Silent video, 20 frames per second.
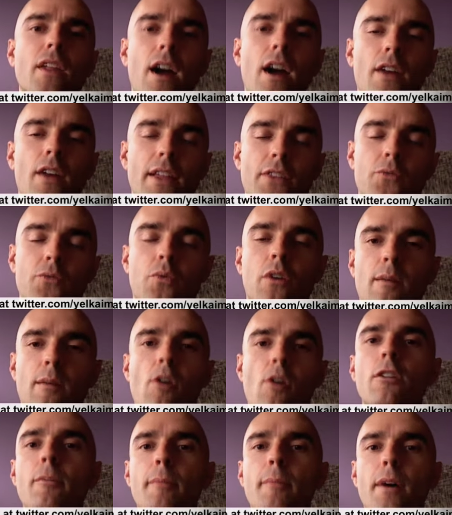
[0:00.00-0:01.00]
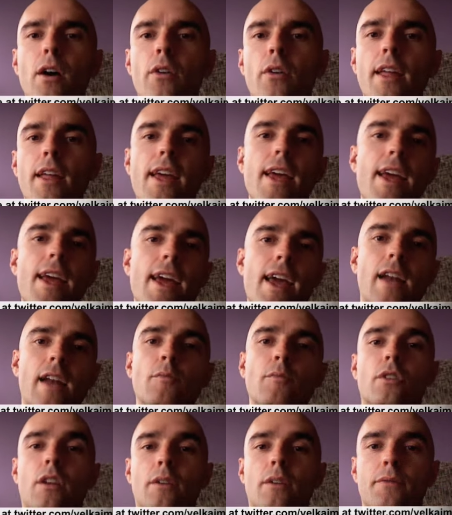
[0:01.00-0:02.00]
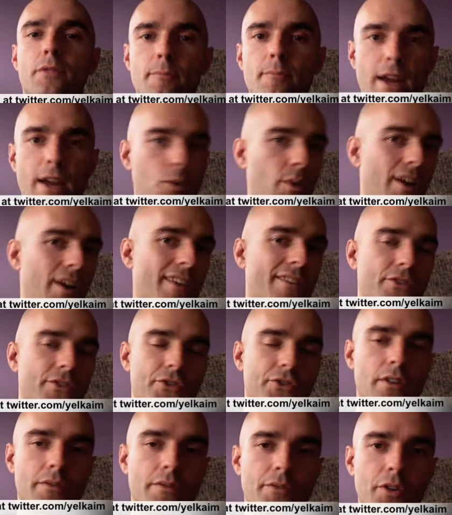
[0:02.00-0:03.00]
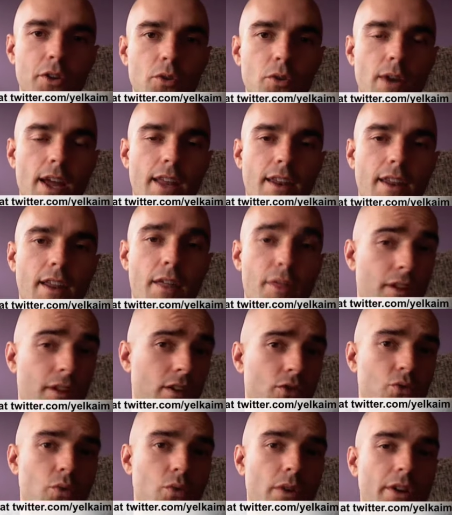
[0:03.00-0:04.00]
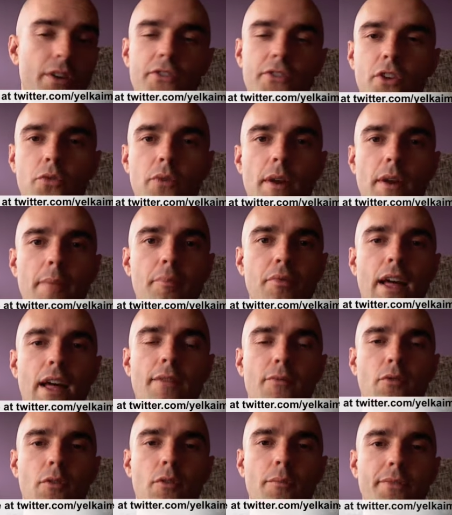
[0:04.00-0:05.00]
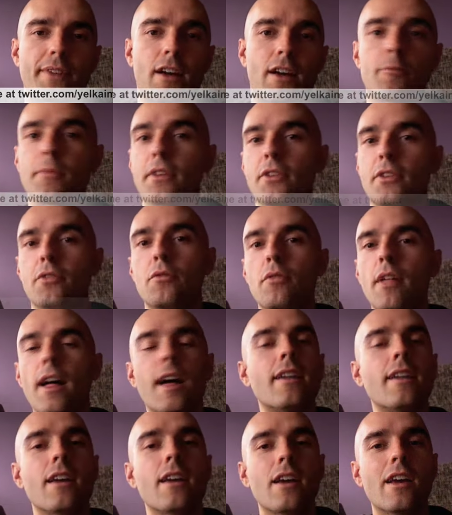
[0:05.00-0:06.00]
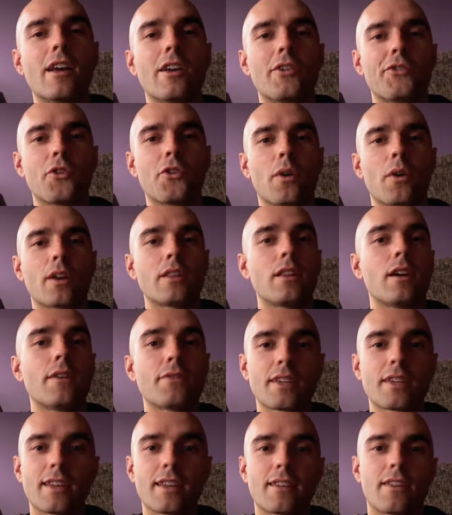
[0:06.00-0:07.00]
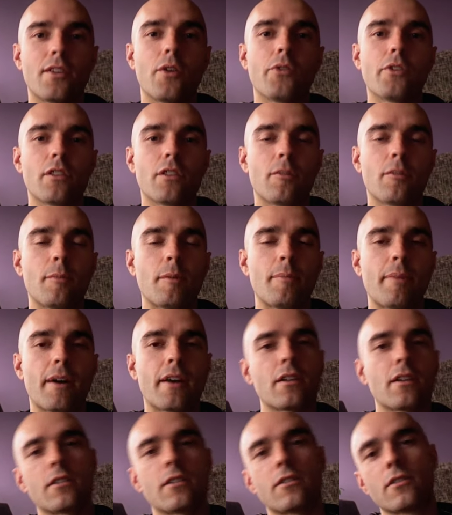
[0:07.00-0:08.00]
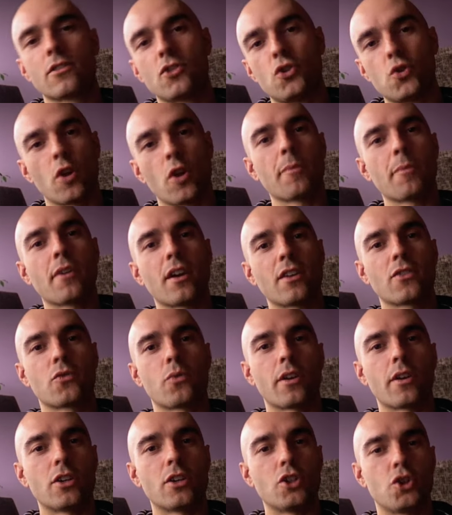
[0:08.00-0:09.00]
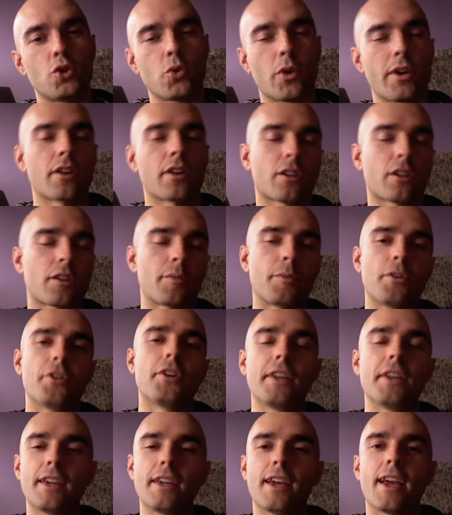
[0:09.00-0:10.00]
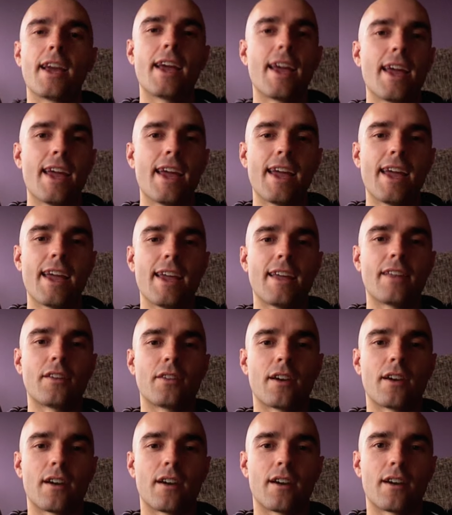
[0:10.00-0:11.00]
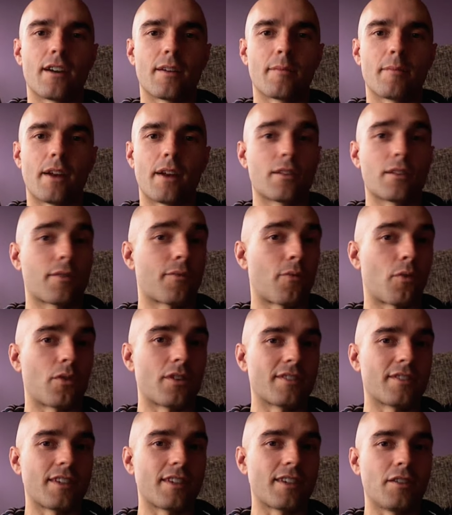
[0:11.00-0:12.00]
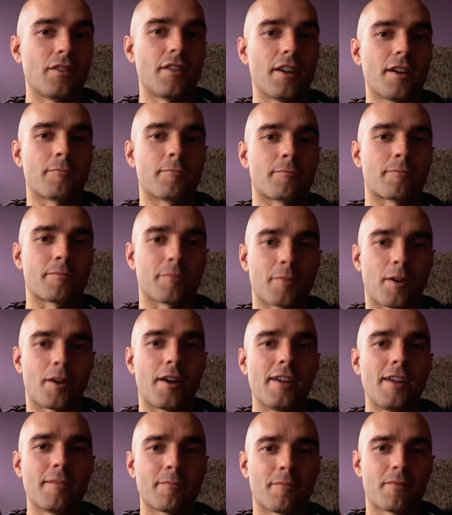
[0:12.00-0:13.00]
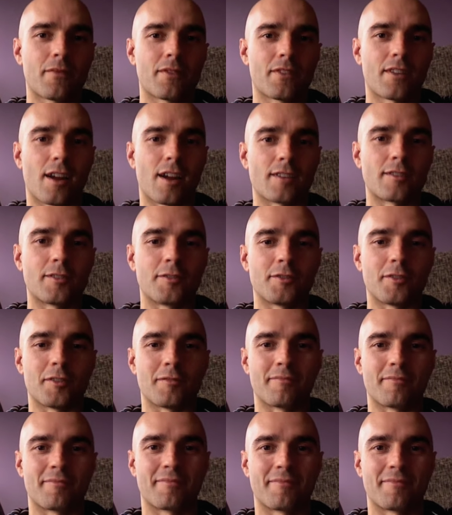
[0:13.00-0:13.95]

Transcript: That's what I'm all about, and I'm looking for better ways to serve you, and I think Twitter is a great platform to help me do that. So I'd love to get to know you a little bit better. Join me on Twitter, join our community, and I look forward to seeing you there. All right, talk to you soon.